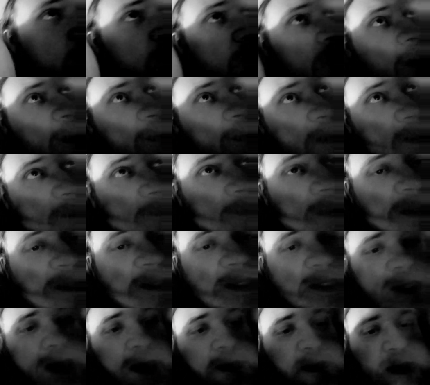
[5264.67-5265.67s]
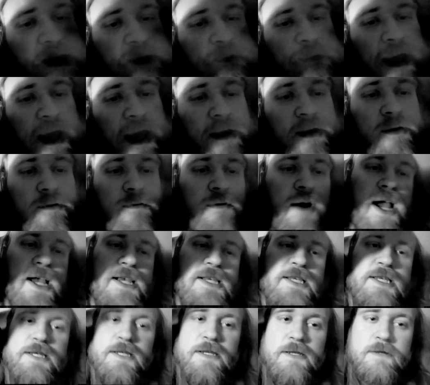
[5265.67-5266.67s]
I think we could set this matter to
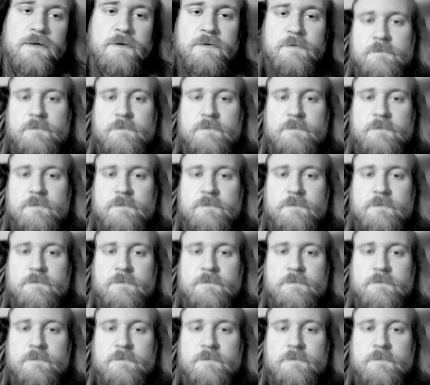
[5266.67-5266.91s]
rest.